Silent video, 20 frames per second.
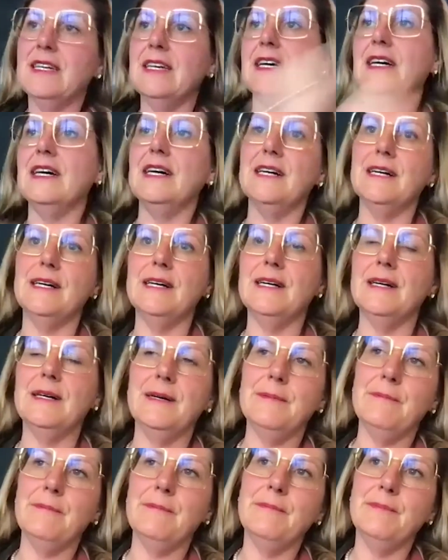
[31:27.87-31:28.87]

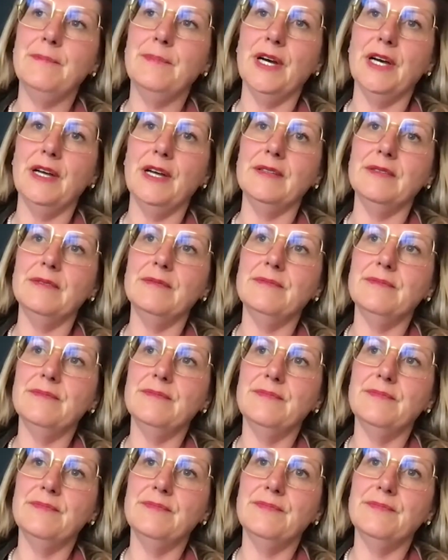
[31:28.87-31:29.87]

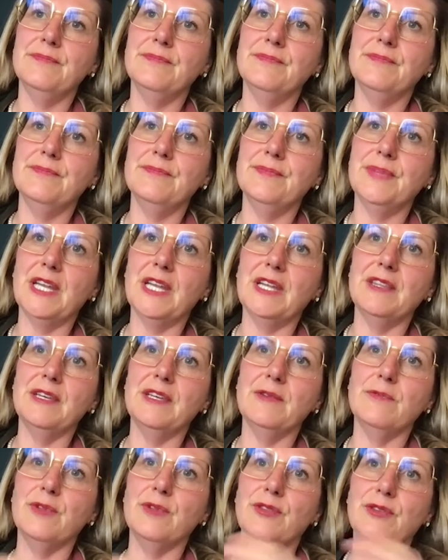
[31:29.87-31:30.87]
But I
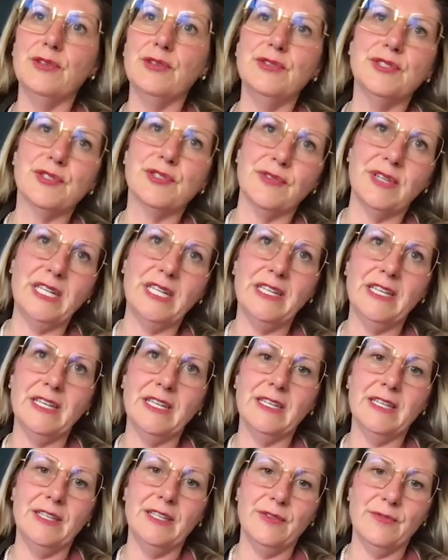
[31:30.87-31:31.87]
think with good
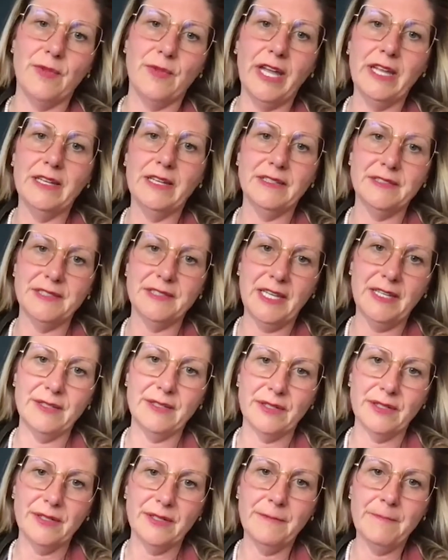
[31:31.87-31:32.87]
screening in the right
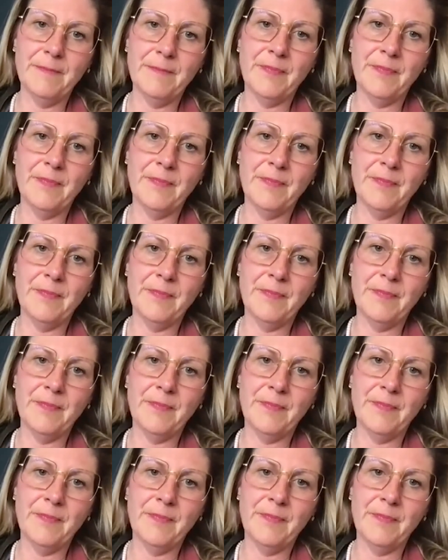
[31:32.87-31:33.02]
container,